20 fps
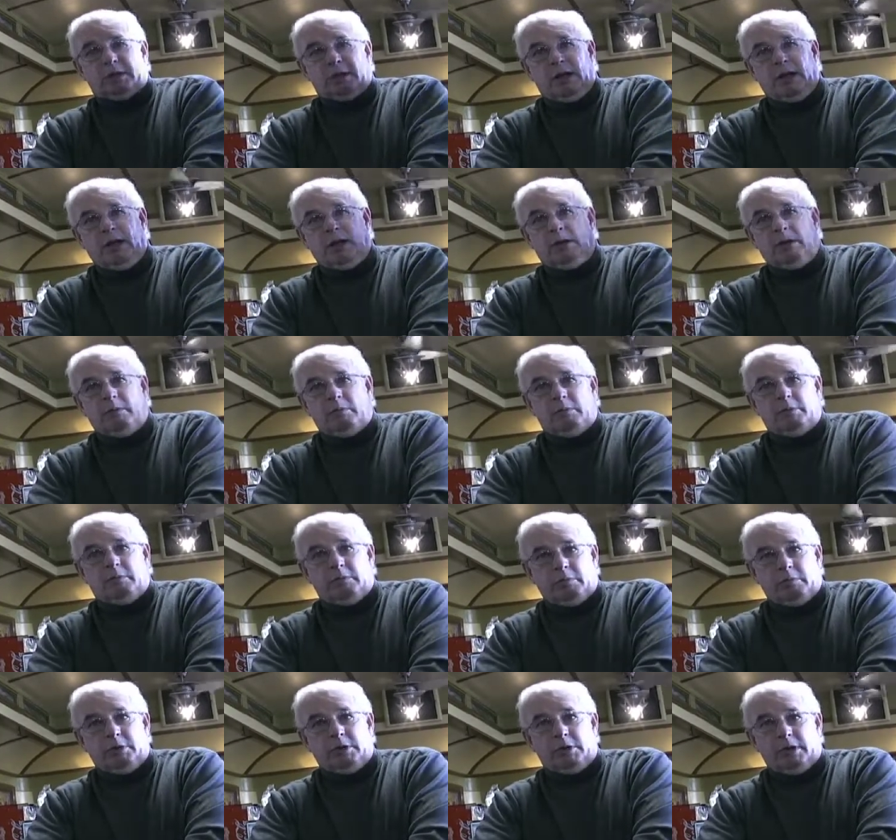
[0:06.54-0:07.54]
down and
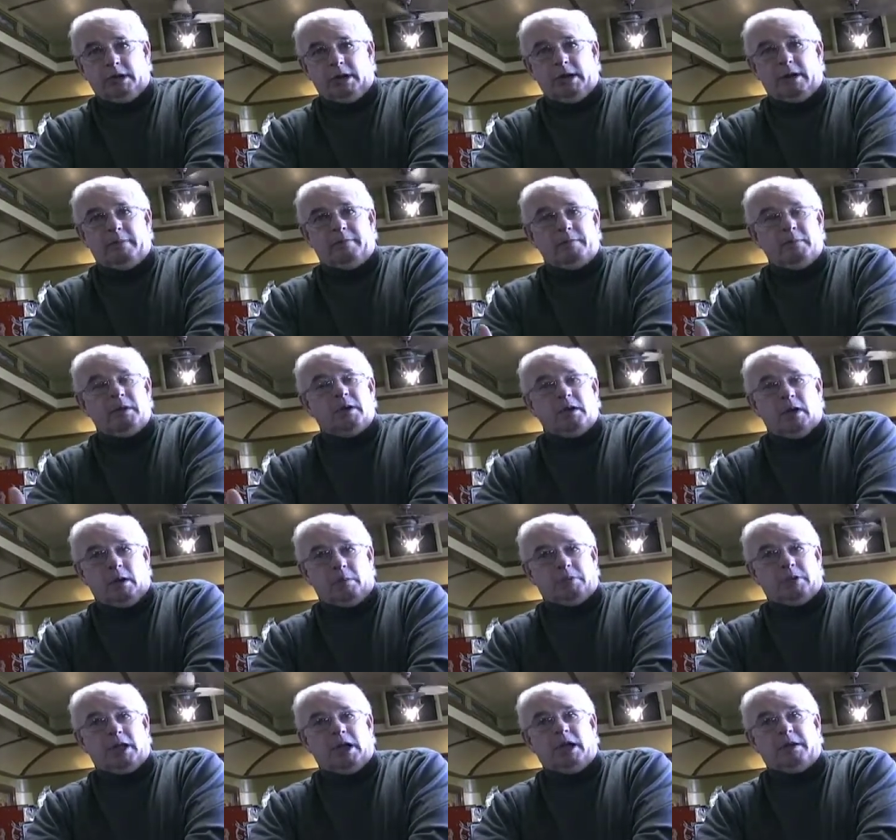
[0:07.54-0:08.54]
we
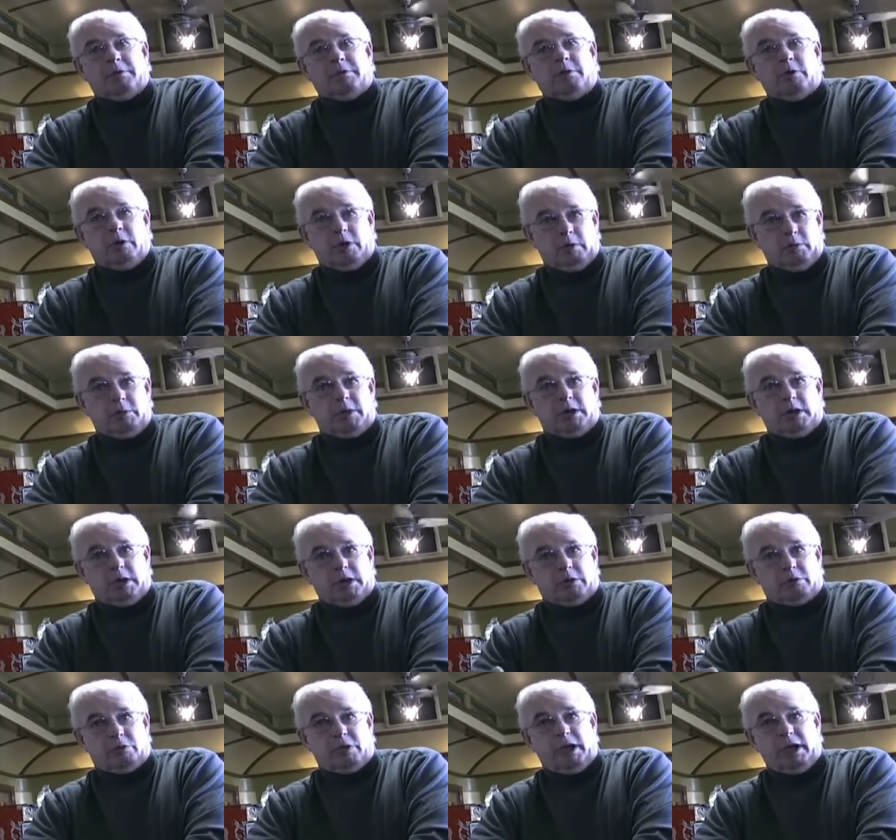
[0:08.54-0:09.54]
applied for it, and we got a
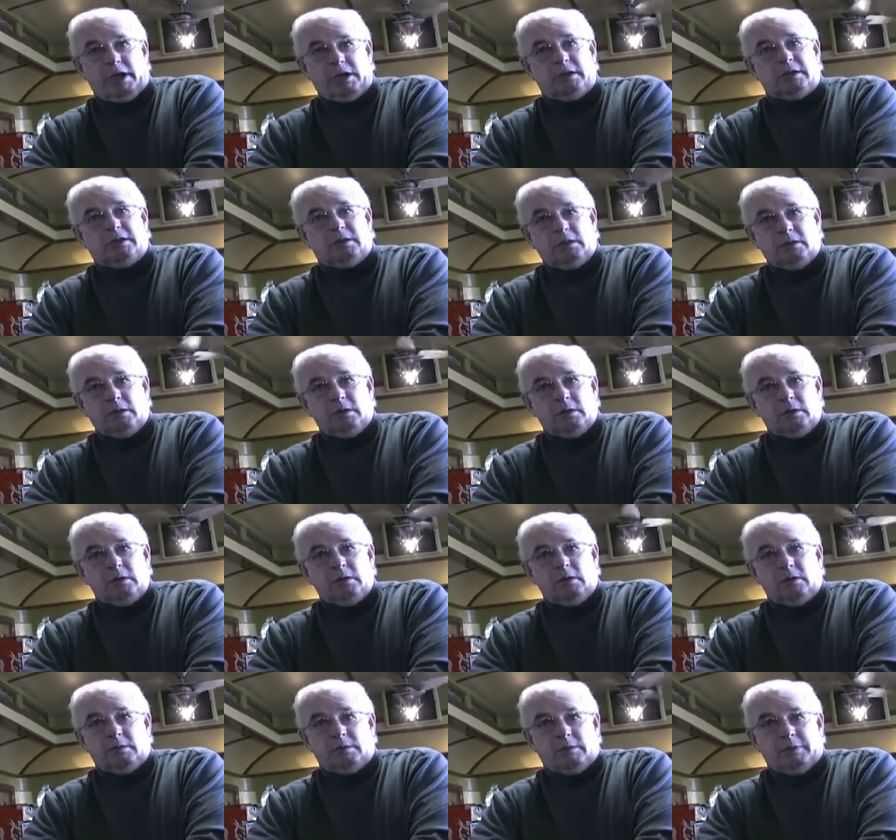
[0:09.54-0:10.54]
grant
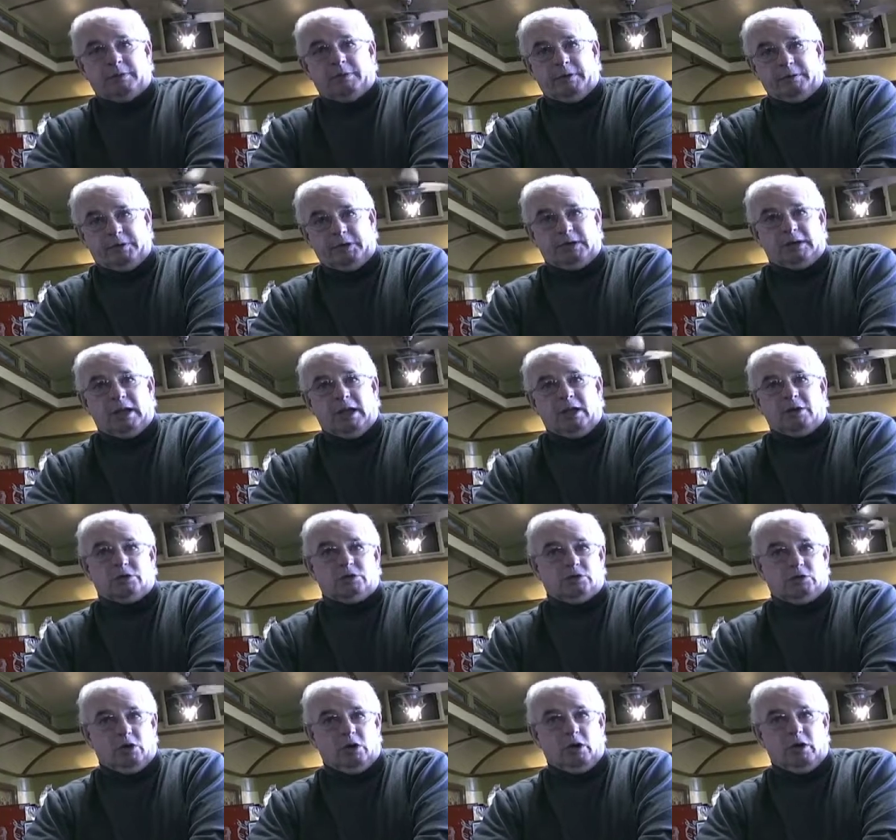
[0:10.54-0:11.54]
for
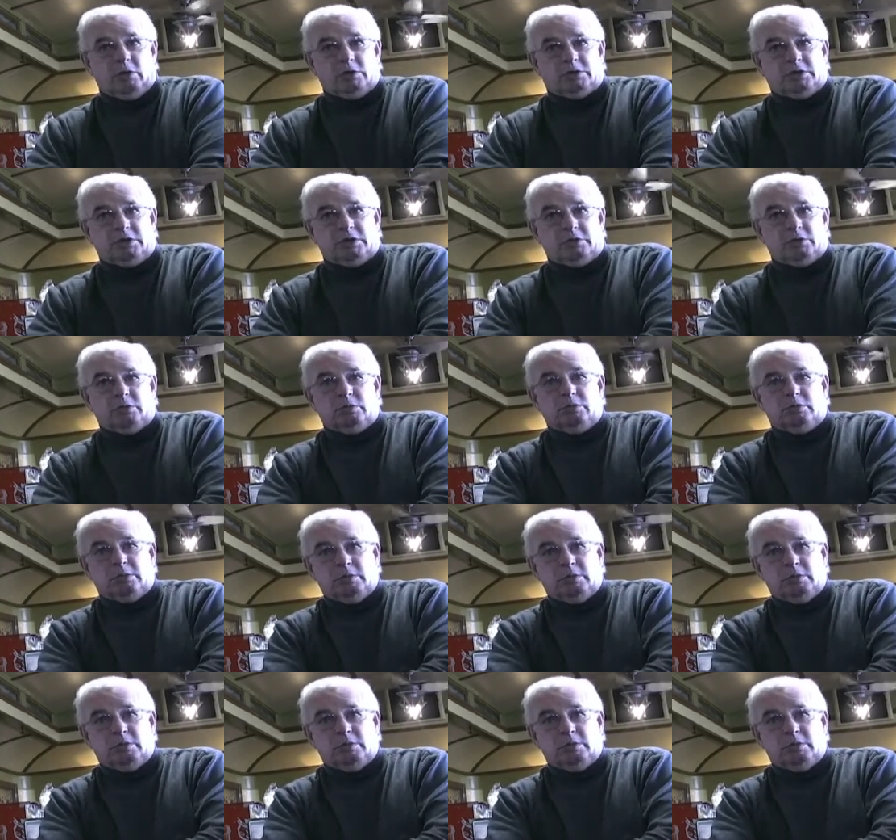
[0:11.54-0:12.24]
$50,000 to do.